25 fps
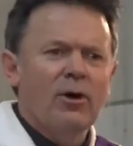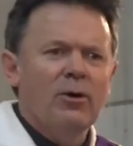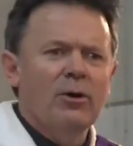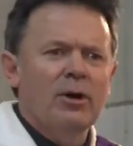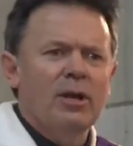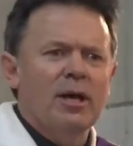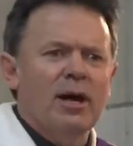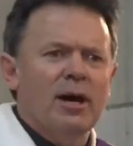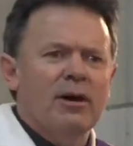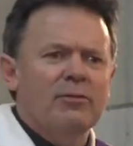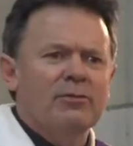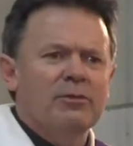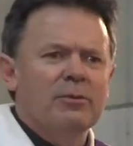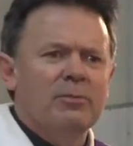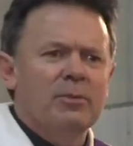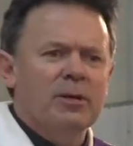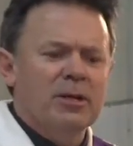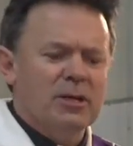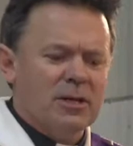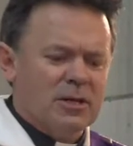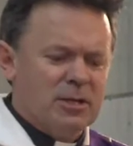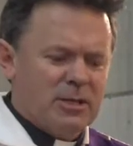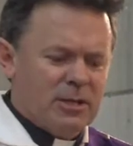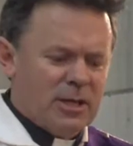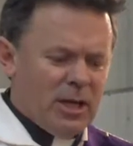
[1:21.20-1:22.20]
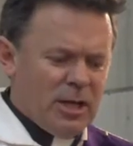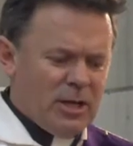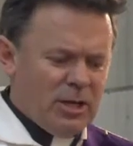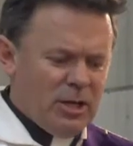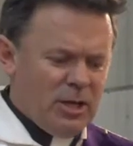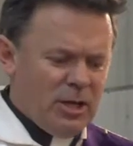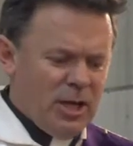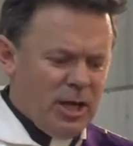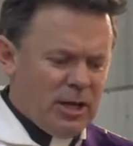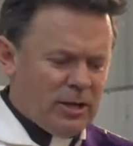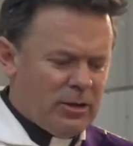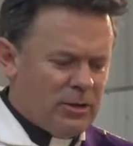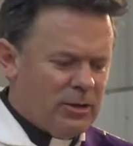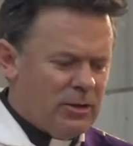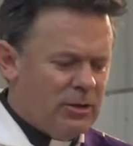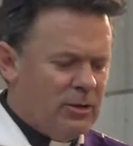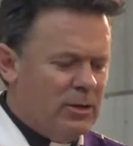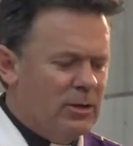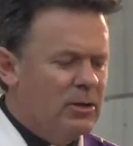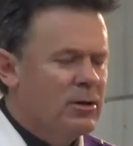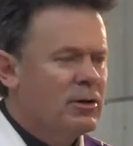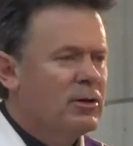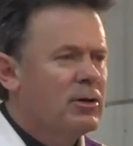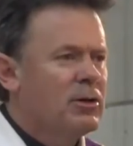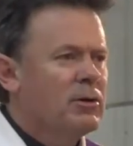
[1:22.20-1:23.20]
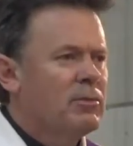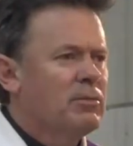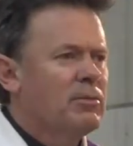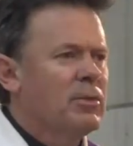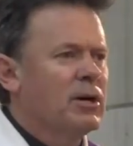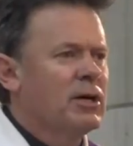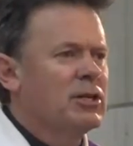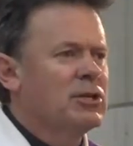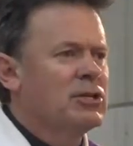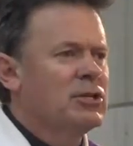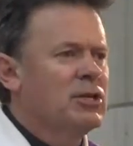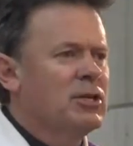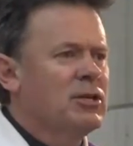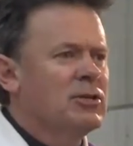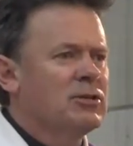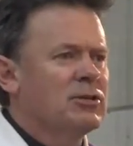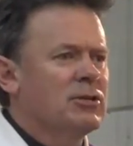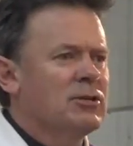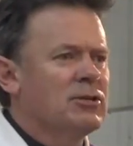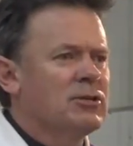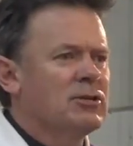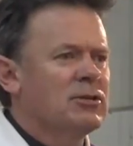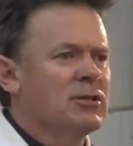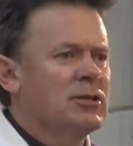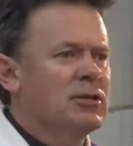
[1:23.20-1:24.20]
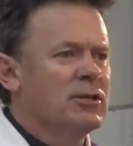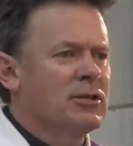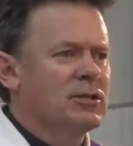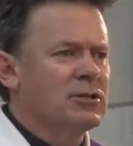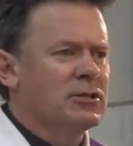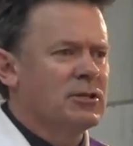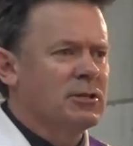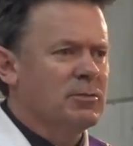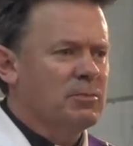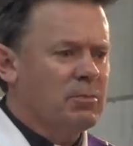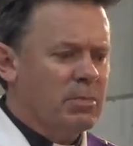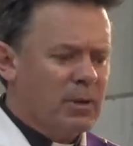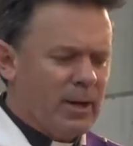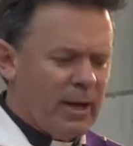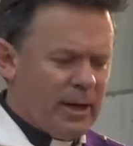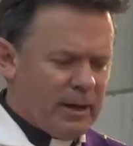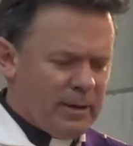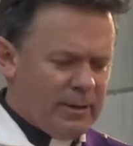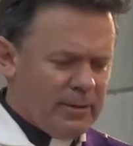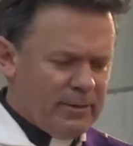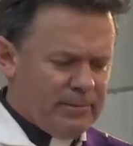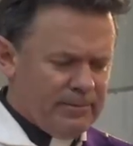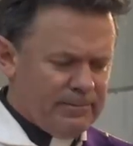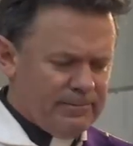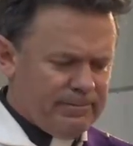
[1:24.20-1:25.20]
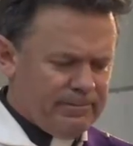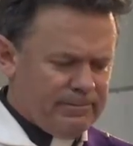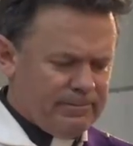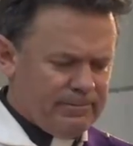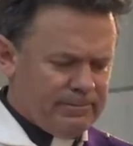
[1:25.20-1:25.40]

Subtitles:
only after being satiated by Jesus' innocent blood.